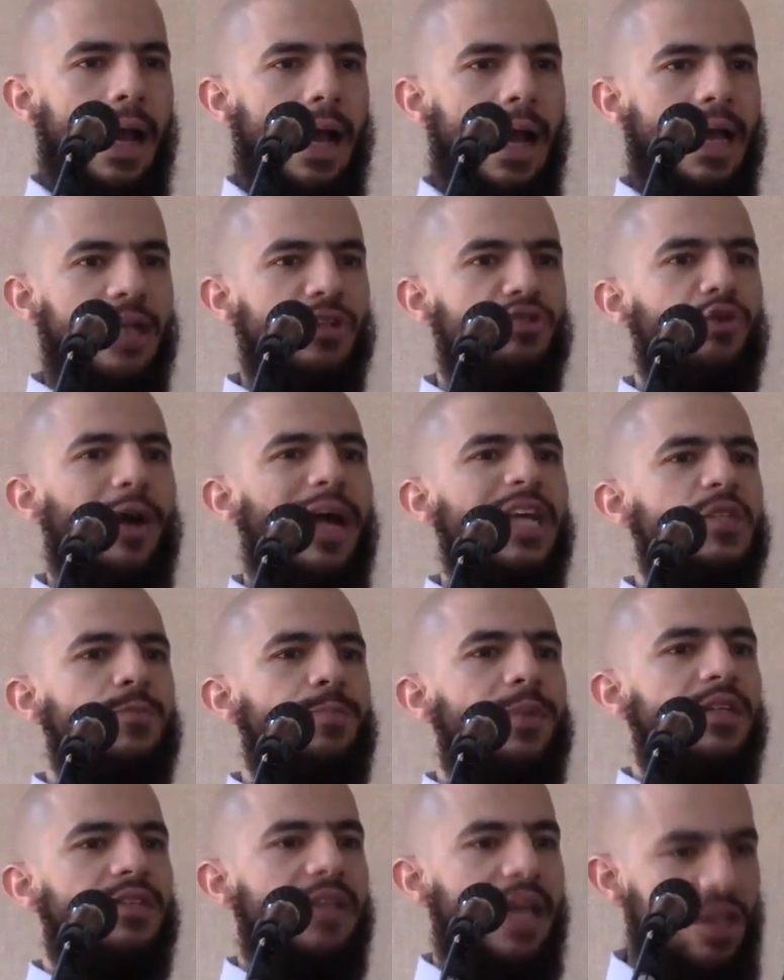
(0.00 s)
and
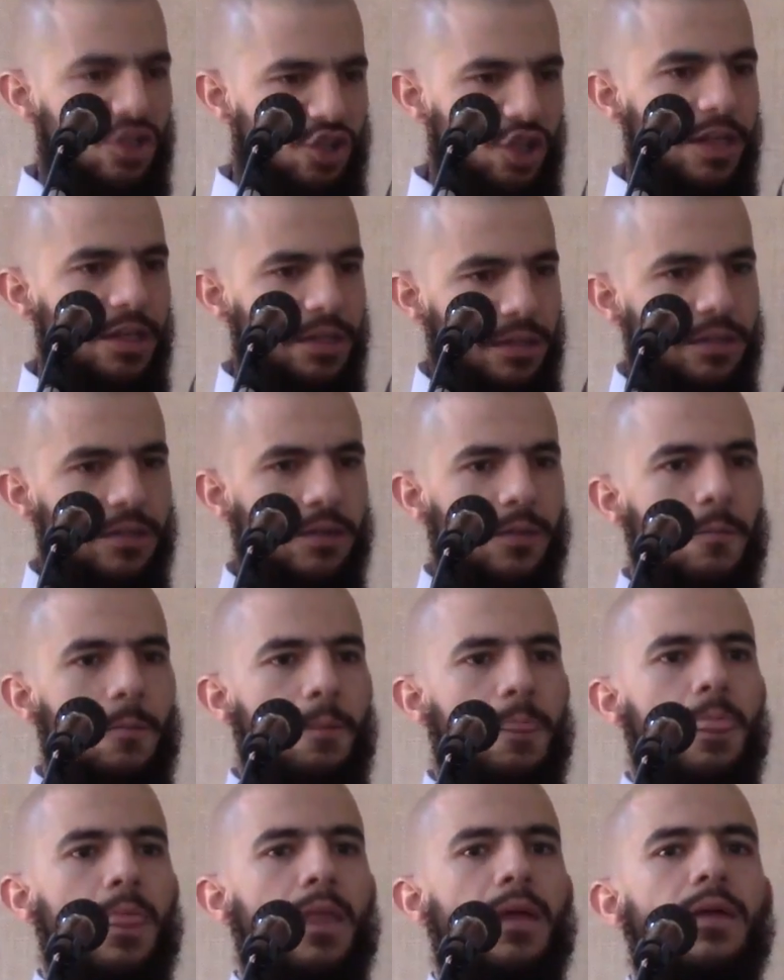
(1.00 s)
transportation,
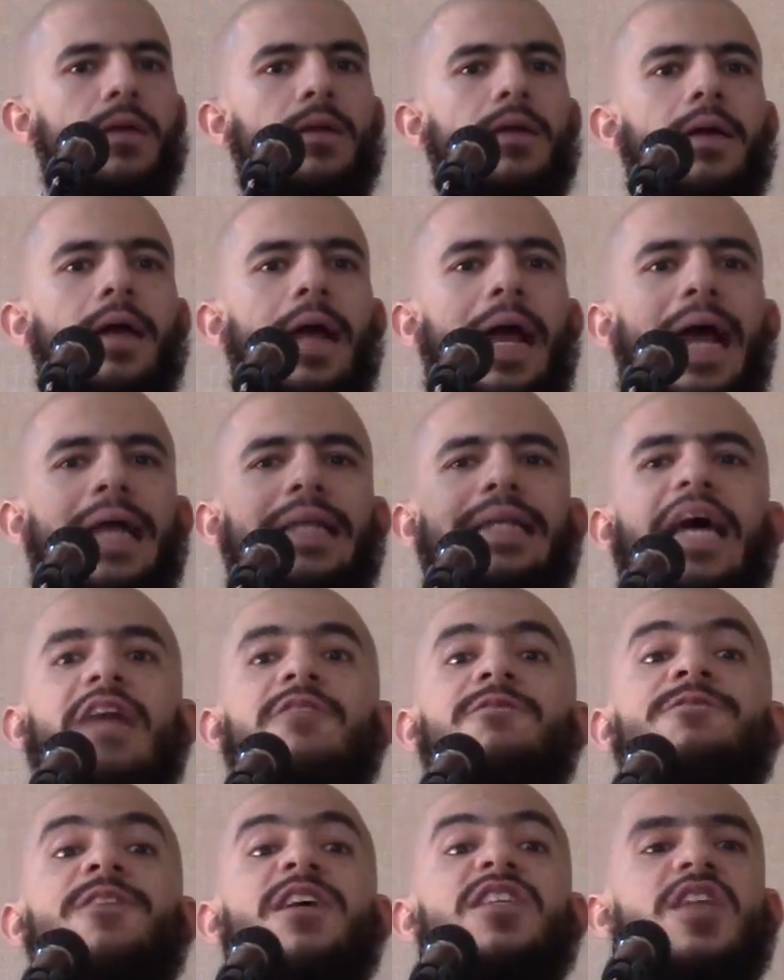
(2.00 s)
and
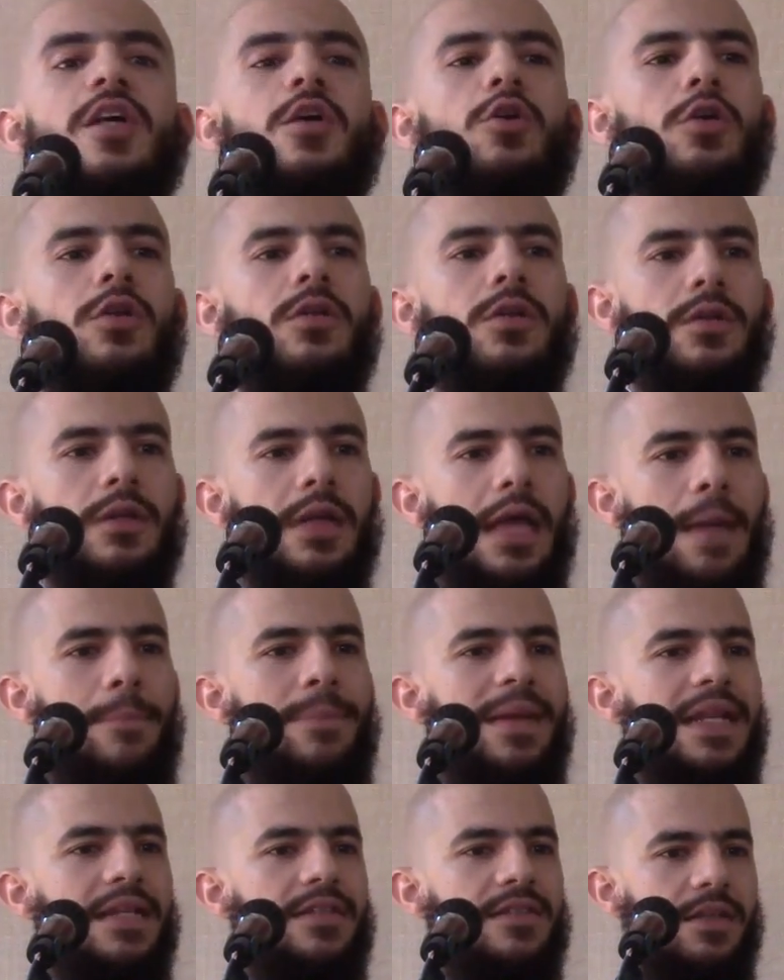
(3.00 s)
then physical
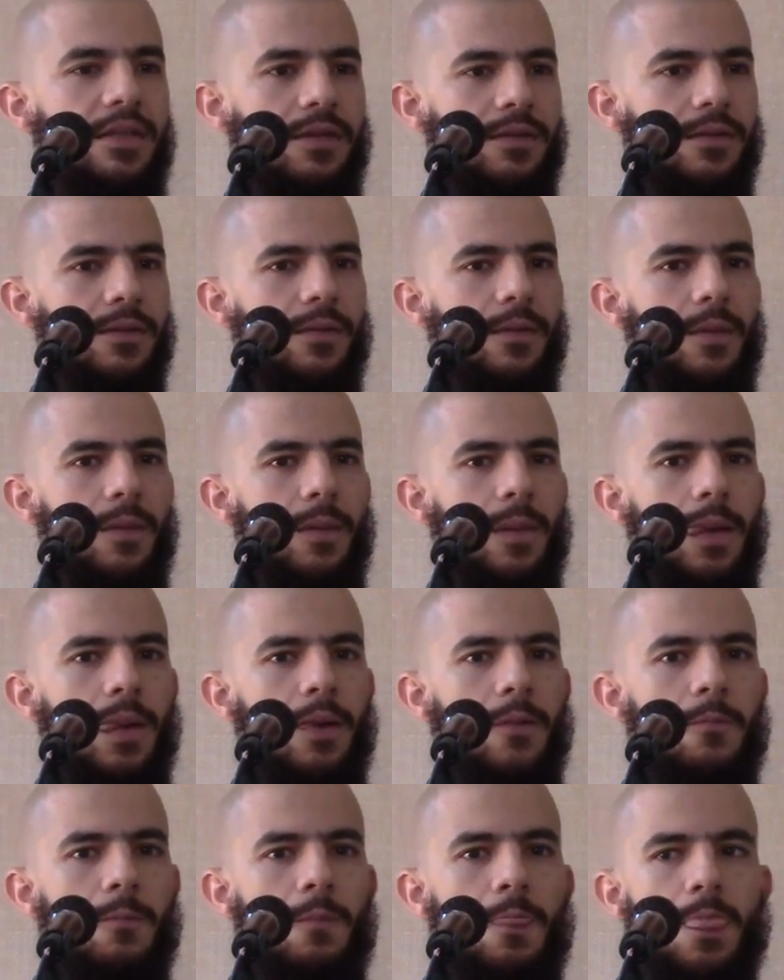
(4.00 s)
ability.
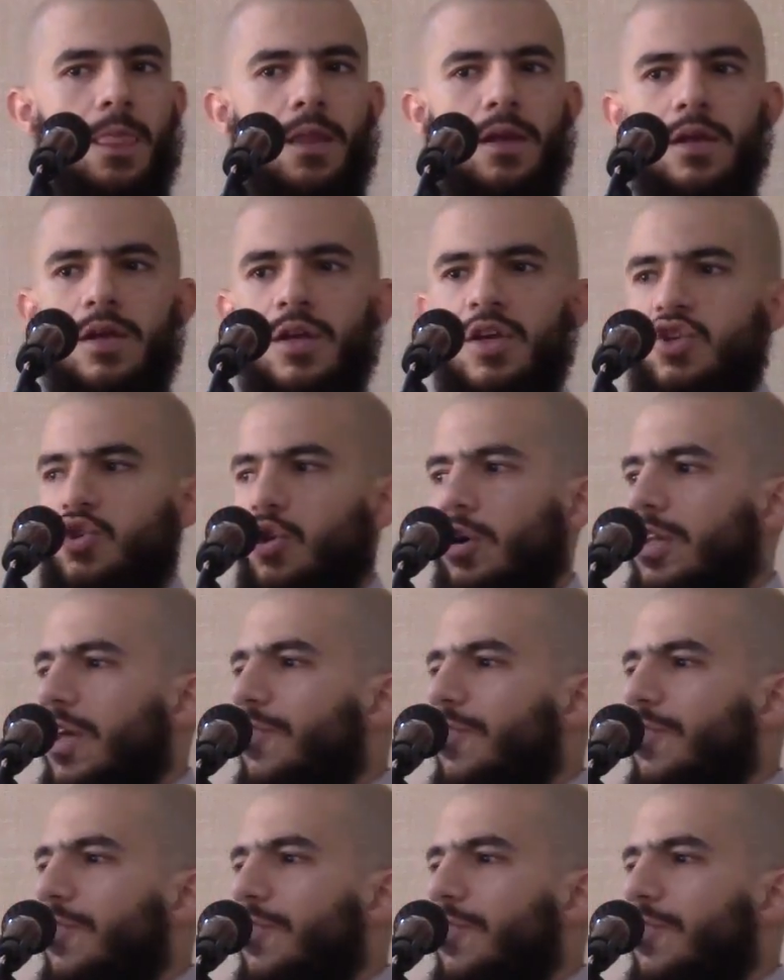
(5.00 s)
So